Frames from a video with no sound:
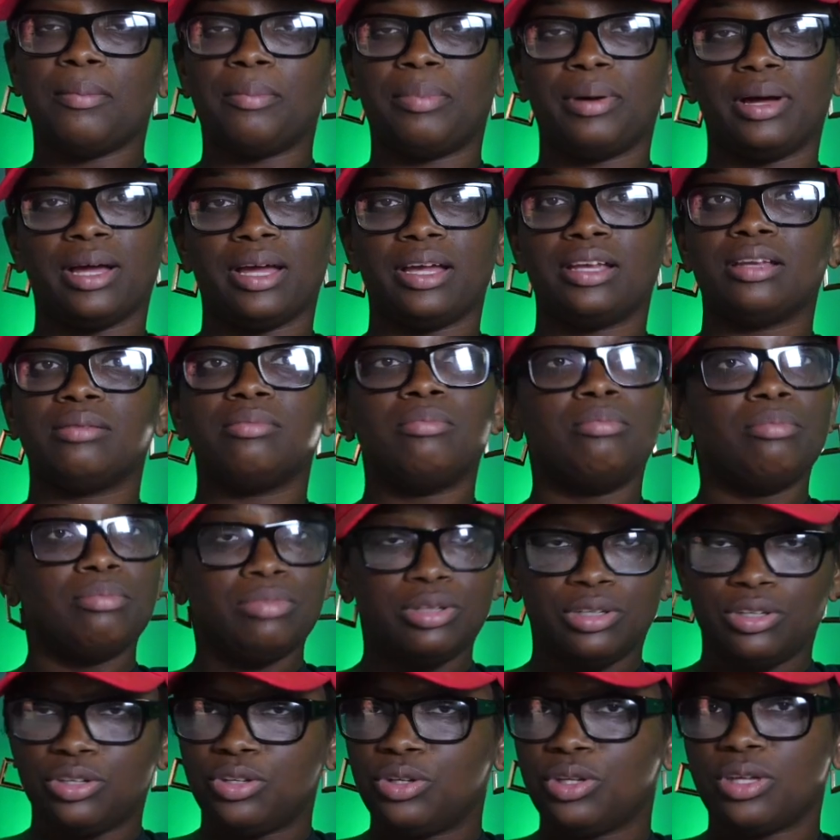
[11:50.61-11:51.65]
but
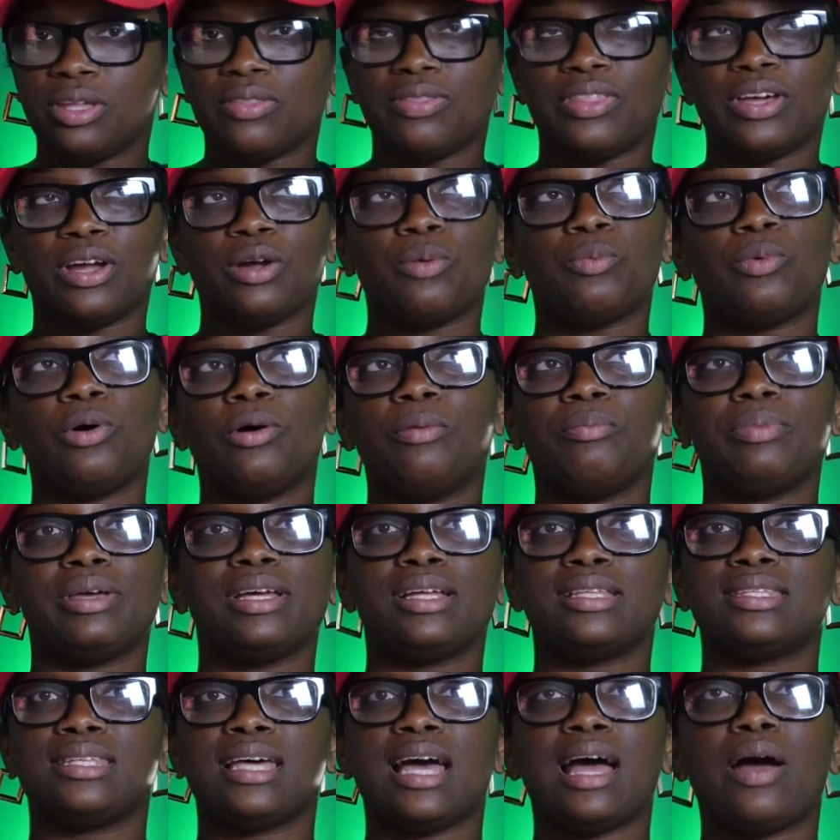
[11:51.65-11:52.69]
there won't be
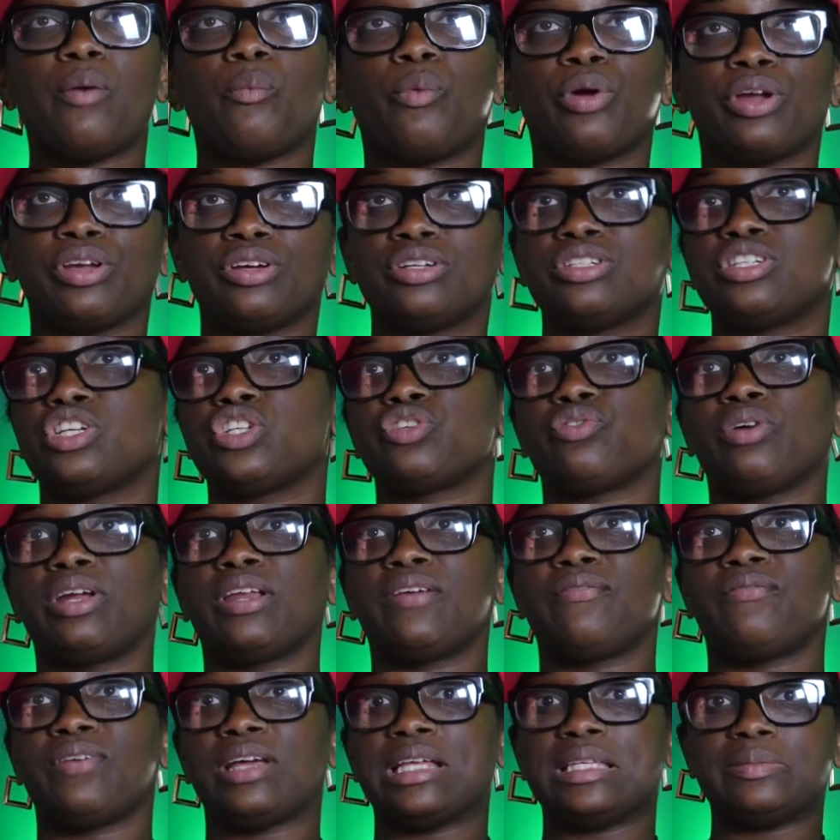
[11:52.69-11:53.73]
a time where you're just
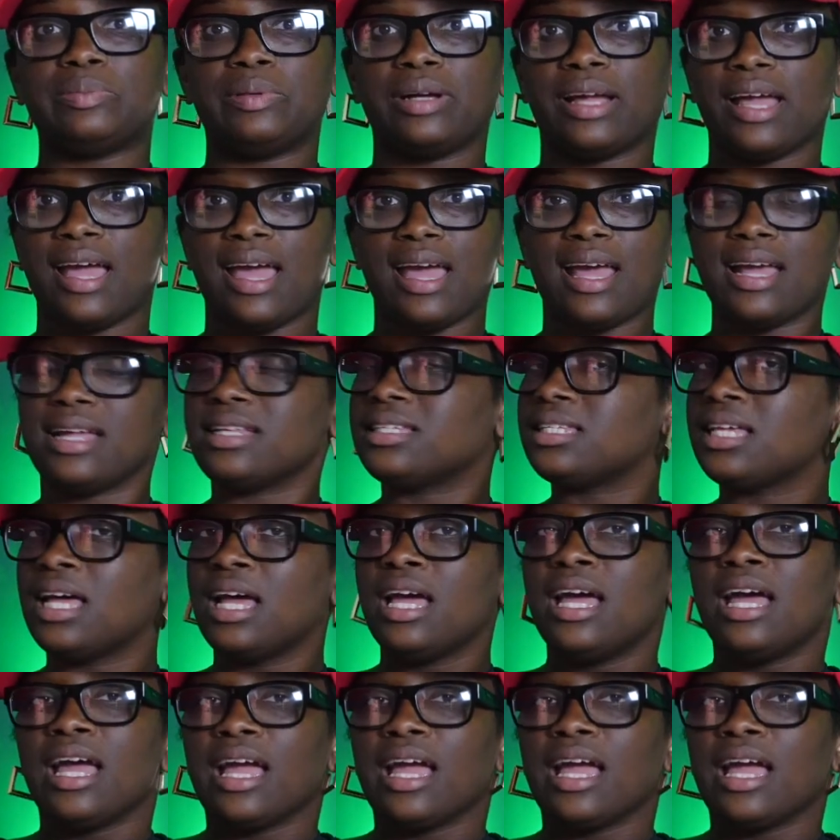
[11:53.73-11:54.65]
running Facebook ads